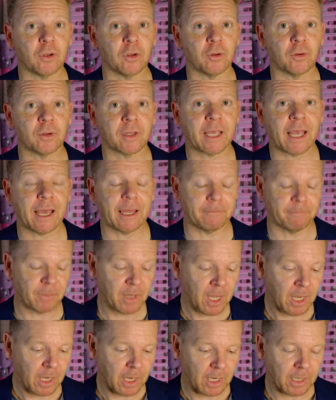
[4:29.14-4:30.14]
you can.
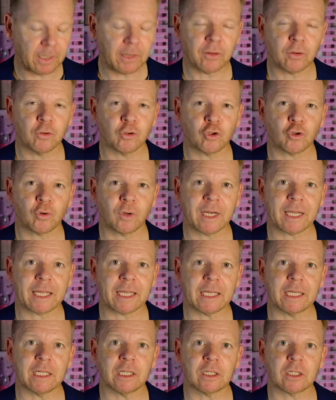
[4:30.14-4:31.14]
Another good trick
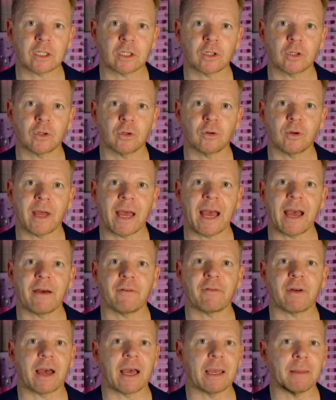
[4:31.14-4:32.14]
is to
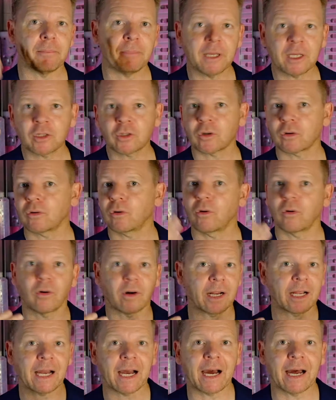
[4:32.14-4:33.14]
have a picture or
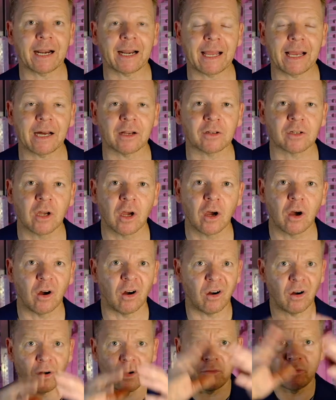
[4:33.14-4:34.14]
a cutout
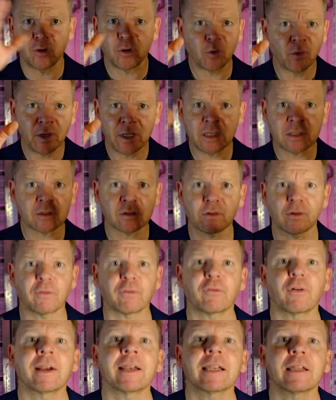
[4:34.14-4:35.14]
of an audience or a
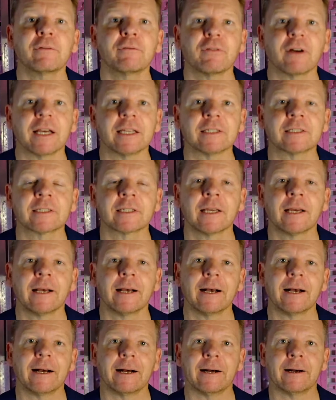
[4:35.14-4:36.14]
friendly face
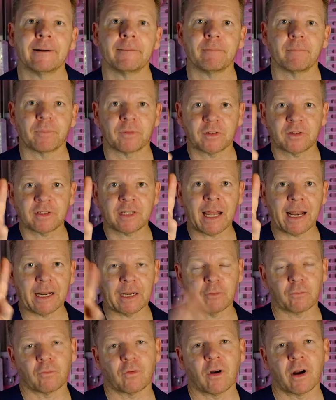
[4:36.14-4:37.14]

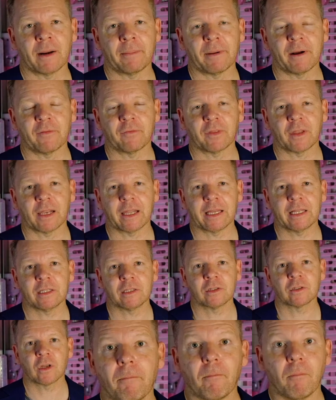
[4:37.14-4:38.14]
static right above the
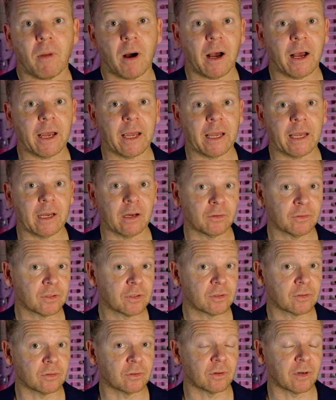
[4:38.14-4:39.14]
lens. My
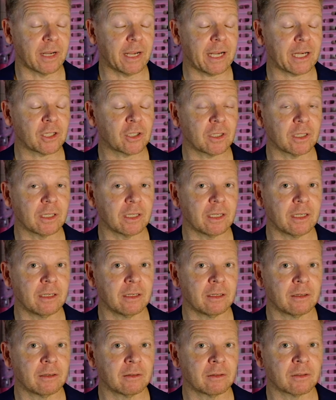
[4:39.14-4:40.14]
eldest daughter actually
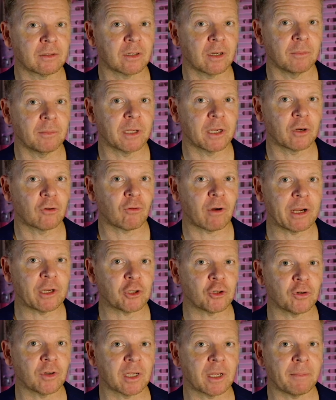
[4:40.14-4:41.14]
told me a great
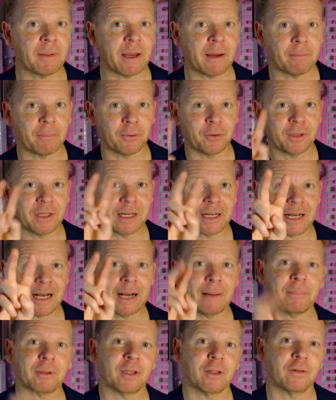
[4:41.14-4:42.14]
trick about putting a
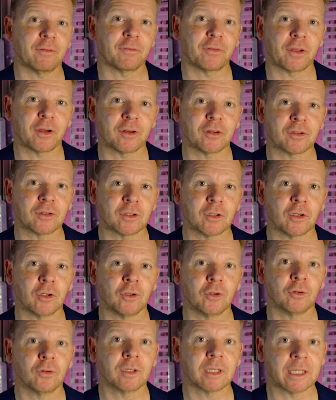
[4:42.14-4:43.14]
couple of those
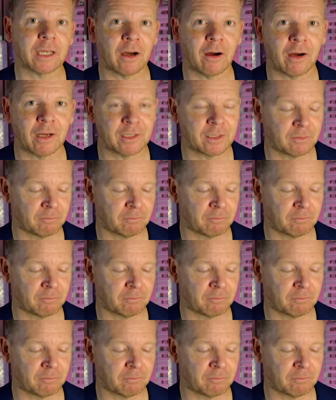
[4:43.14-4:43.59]
googly eyes,